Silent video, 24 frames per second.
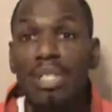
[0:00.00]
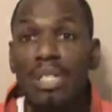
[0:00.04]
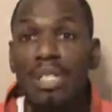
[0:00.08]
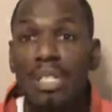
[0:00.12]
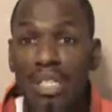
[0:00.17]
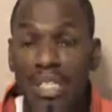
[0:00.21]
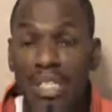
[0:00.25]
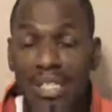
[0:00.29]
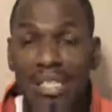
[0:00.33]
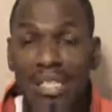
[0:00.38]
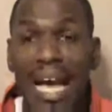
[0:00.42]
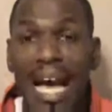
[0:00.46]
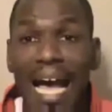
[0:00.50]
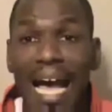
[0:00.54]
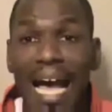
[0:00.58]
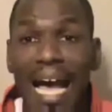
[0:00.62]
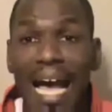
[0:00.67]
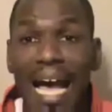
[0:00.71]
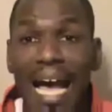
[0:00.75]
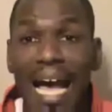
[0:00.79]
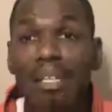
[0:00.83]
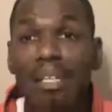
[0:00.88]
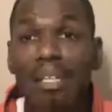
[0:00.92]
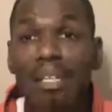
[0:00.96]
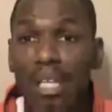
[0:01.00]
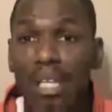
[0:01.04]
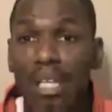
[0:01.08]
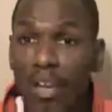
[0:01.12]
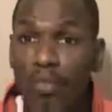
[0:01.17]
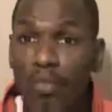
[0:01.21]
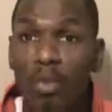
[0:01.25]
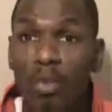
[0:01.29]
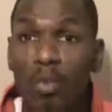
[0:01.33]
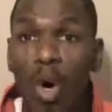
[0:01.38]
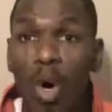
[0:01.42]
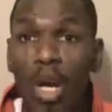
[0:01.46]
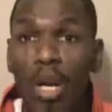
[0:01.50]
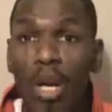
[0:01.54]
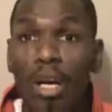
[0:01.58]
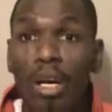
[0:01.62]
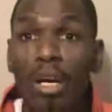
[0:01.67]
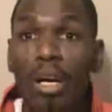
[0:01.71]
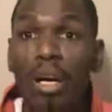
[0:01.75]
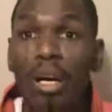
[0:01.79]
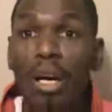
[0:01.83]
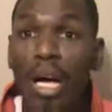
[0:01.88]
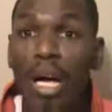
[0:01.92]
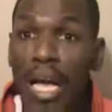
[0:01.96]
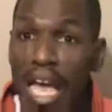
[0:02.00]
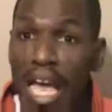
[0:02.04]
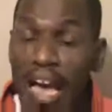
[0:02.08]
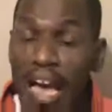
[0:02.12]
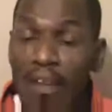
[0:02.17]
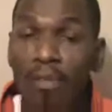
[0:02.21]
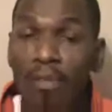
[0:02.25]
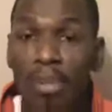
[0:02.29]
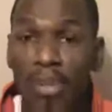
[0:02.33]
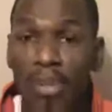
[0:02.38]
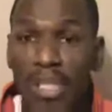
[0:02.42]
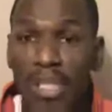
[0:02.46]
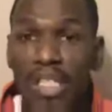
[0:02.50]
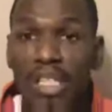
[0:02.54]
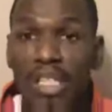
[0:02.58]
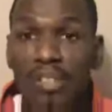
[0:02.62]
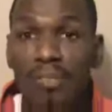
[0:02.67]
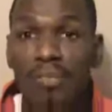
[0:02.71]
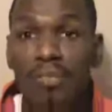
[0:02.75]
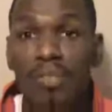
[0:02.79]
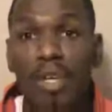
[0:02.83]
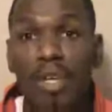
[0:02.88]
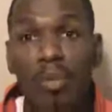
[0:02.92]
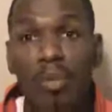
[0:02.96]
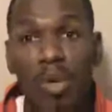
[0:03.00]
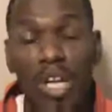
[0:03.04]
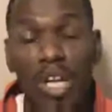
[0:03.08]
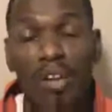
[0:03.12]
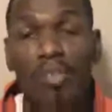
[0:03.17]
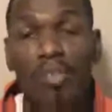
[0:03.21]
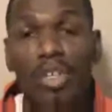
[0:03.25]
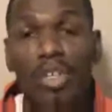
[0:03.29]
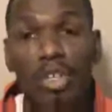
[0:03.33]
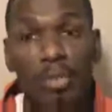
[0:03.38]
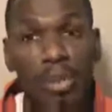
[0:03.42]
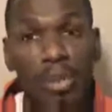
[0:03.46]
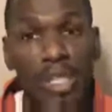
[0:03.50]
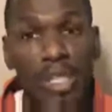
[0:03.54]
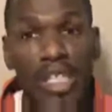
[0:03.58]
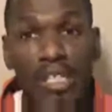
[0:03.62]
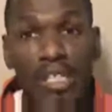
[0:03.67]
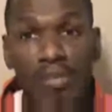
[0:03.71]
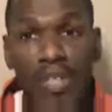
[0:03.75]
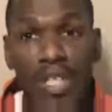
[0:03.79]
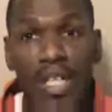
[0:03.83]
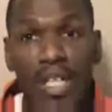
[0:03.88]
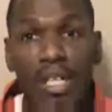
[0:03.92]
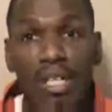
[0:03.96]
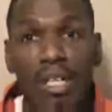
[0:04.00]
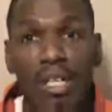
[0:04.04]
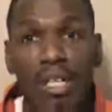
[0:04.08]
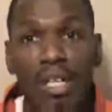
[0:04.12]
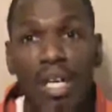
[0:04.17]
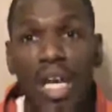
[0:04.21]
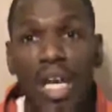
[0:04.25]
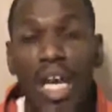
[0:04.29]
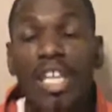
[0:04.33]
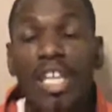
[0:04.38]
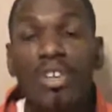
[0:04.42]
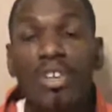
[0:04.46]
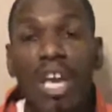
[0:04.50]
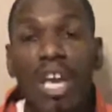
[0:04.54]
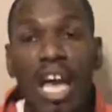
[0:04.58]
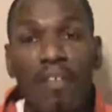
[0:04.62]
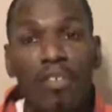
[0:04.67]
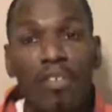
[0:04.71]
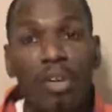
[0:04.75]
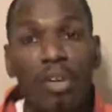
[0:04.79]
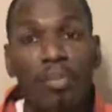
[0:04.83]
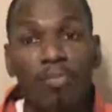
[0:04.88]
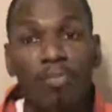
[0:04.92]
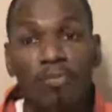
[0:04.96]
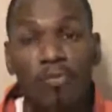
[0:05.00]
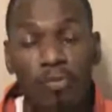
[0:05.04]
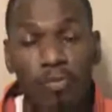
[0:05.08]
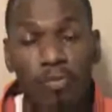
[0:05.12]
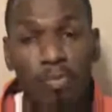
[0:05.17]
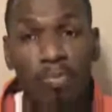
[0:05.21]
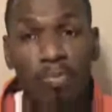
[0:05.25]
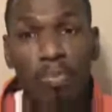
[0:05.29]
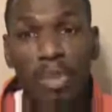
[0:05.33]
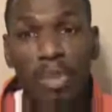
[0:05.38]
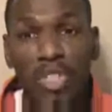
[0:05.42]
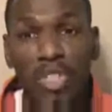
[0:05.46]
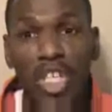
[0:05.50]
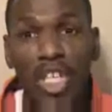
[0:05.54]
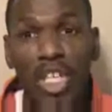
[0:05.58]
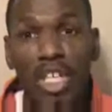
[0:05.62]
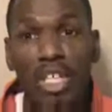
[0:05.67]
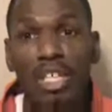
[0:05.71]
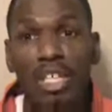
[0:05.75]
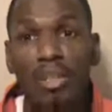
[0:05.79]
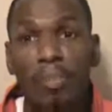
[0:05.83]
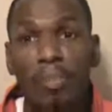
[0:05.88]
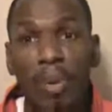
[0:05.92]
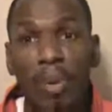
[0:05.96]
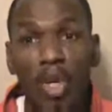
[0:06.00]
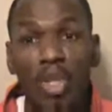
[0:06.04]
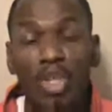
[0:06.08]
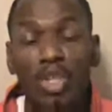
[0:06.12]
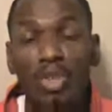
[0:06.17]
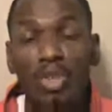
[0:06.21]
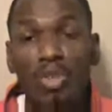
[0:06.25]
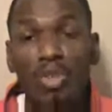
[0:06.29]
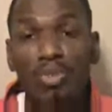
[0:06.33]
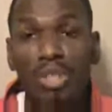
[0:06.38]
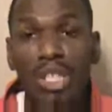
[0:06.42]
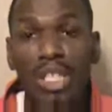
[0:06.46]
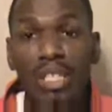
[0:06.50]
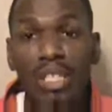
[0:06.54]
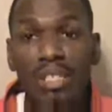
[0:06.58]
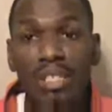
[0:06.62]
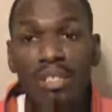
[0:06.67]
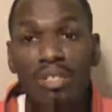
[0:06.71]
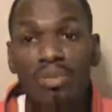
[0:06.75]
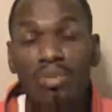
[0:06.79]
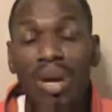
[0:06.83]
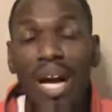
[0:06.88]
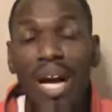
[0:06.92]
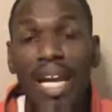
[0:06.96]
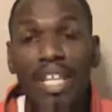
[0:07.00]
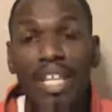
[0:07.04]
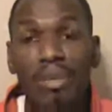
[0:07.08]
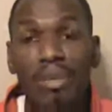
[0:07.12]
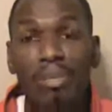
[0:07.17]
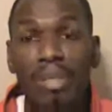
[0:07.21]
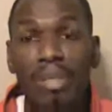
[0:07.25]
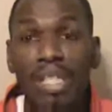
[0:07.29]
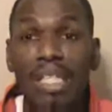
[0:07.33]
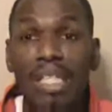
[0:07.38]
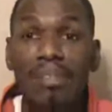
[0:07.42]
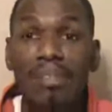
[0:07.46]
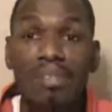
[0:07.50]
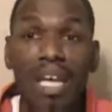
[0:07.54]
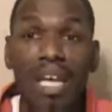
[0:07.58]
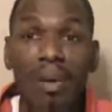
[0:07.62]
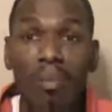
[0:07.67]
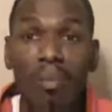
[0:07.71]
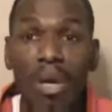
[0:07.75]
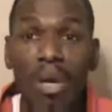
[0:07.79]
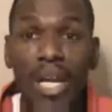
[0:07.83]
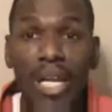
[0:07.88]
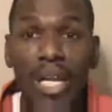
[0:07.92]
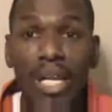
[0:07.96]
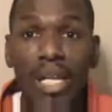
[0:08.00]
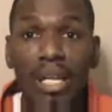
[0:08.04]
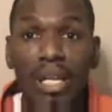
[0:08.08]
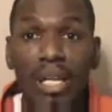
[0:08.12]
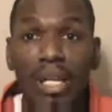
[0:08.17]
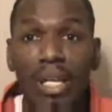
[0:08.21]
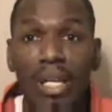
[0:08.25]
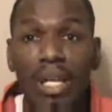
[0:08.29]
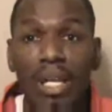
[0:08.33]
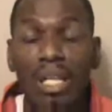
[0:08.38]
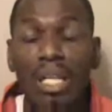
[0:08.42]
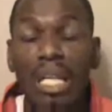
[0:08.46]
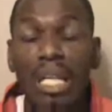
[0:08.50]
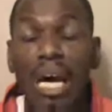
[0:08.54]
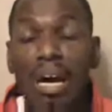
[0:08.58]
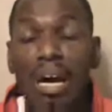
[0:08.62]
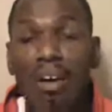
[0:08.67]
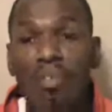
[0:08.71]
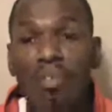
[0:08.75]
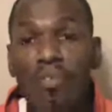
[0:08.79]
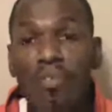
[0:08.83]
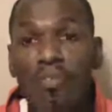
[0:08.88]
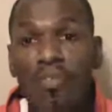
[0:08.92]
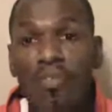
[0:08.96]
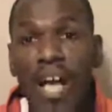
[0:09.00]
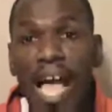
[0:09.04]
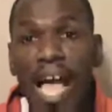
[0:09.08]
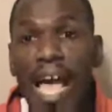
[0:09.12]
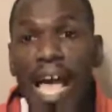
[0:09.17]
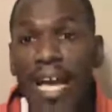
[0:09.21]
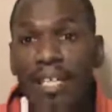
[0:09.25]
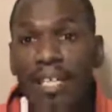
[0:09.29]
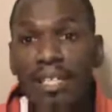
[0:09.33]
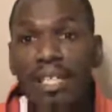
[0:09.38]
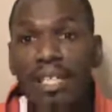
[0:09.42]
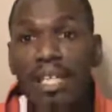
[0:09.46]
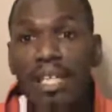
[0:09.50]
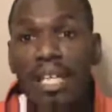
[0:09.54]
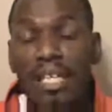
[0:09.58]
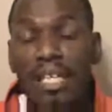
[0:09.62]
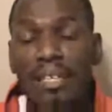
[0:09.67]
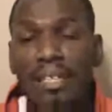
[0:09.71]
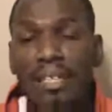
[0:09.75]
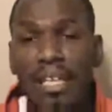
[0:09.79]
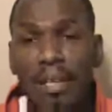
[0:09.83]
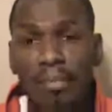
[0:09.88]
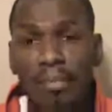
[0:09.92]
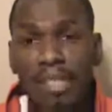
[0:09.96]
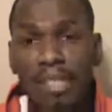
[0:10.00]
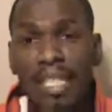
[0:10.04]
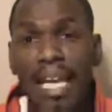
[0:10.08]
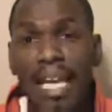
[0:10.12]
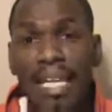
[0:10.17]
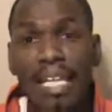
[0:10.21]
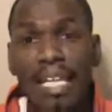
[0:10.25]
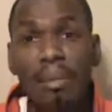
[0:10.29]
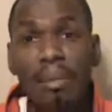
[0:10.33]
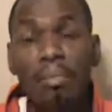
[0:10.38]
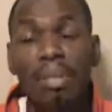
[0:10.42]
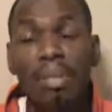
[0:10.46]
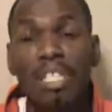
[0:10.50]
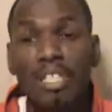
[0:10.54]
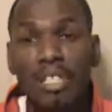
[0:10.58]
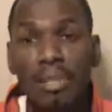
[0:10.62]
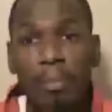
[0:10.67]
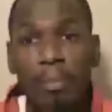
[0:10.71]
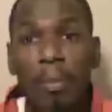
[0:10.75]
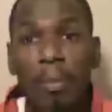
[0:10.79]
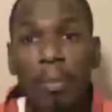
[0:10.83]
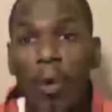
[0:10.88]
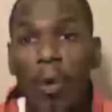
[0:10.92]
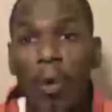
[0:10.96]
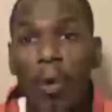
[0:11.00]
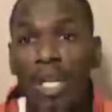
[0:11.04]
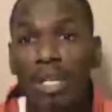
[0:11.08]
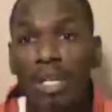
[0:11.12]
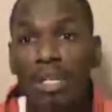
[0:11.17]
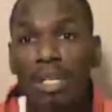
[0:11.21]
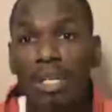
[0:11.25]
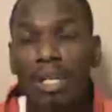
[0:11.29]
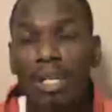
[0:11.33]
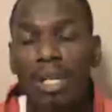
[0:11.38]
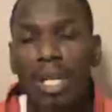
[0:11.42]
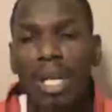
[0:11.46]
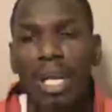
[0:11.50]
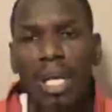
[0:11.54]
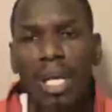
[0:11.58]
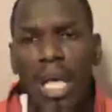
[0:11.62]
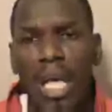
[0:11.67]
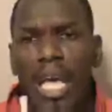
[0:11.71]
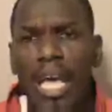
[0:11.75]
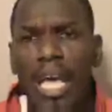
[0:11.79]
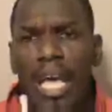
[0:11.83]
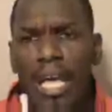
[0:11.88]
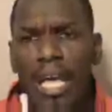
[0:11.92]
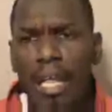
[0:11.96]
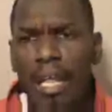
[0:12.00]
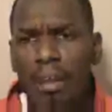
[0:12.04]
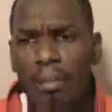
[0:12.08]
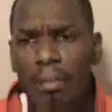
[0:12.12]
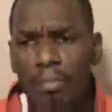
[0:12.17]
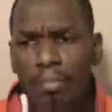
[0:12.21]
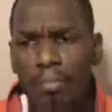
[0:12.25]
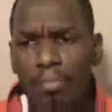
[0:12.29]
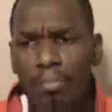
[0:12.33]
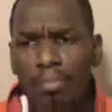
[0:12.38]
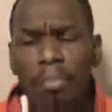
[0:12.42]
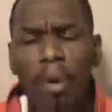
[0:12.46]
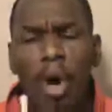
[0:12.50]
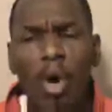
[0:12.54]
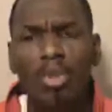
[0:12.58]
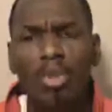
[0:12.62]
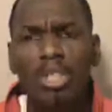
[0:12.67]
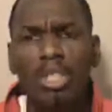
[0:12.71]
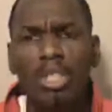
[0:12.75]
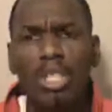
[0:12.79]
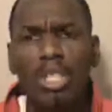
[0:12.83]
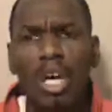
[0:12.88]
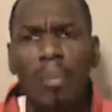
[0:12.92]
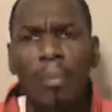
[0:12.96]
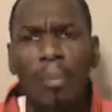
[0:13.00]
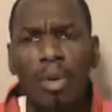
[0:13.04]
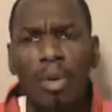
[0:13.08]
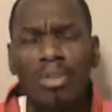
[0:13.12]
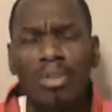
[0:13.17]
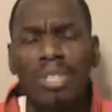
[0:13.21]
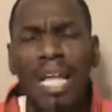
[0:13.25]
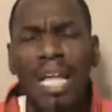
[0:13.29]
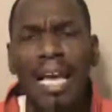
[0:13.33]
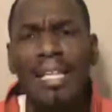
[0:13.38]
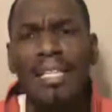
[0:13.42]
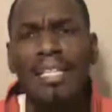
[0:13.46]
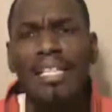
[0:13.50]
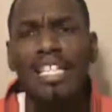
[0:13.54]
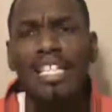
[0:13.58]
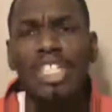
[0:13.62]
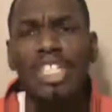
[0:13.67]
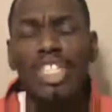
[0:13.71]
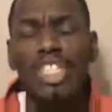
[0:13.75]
to decide if you want to have a belief in whatever you believe in. And you have your particular personal reasons why you believe that way. Now, a fact is something that can be supported. And most likely the